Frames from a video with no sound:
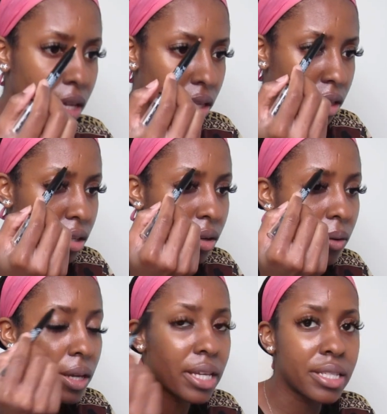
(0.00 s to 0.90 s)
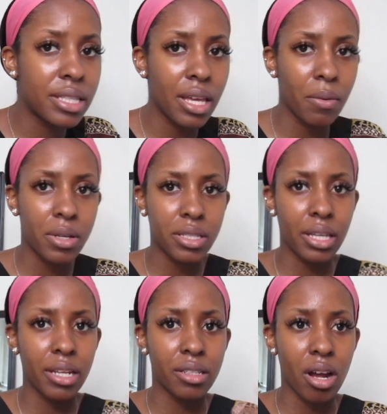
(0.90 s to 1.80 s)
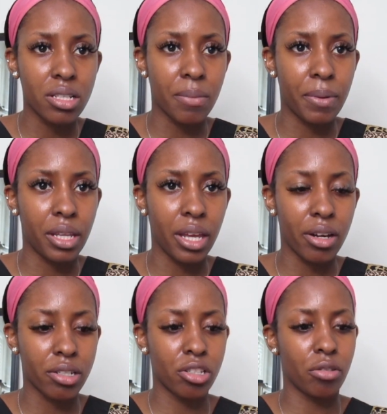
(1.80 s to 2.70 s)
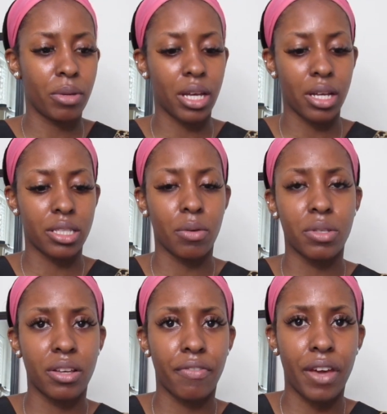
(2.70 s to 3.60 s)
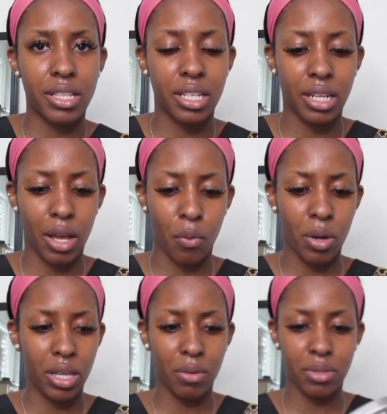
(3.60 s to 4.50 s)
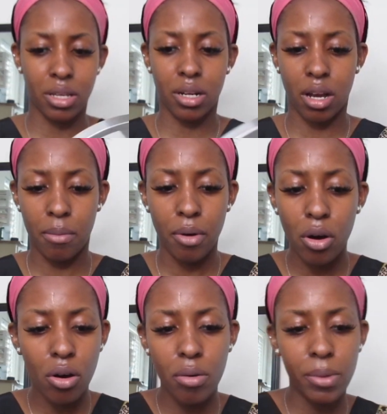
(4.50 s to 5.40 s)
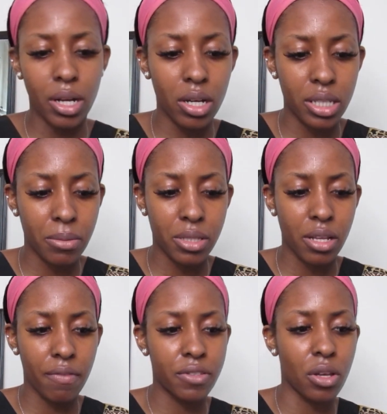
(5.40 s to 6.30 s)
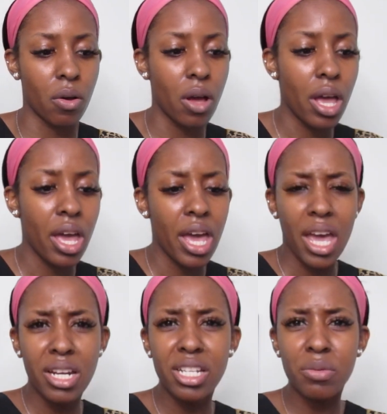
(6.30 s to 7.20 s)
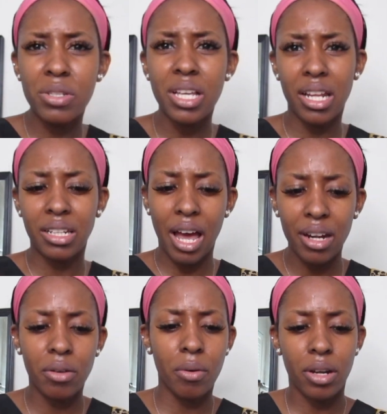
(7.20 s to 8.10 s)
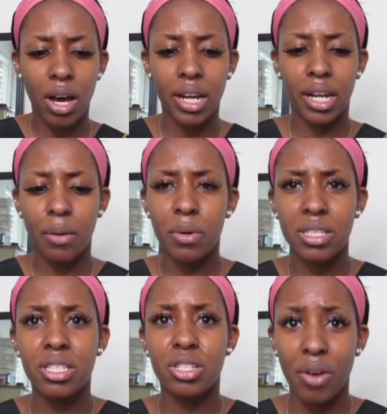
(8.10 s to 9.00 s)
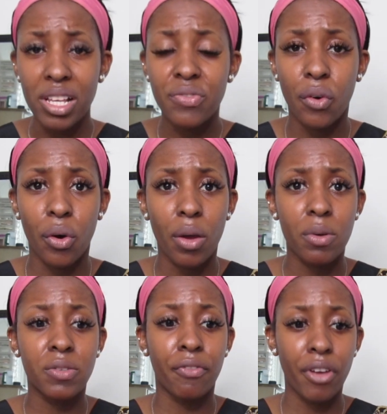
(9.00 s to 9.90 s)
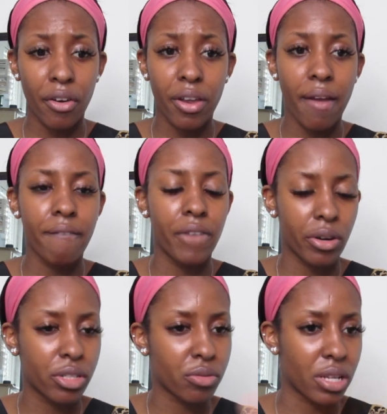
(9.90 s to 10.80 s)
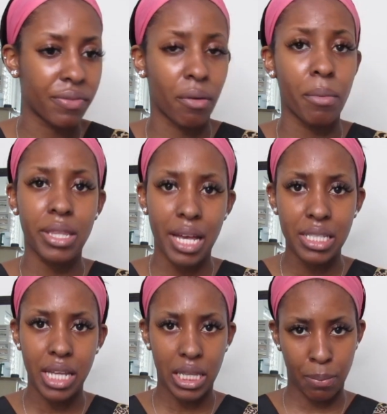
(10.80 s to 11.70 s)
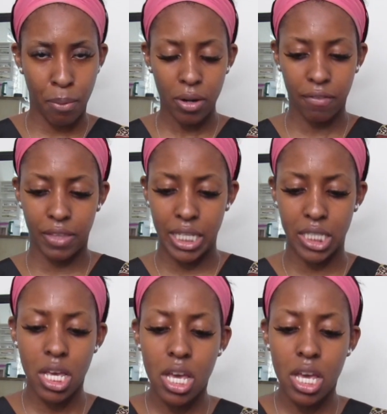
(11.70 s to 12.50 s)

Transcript: you know, his thing was getting tossed up in the air too, because it was affecting like when he was gonna come home and all types of stuff. So it just was a lot going on, and it was stressful. It was very stressful, but that's not the point of this.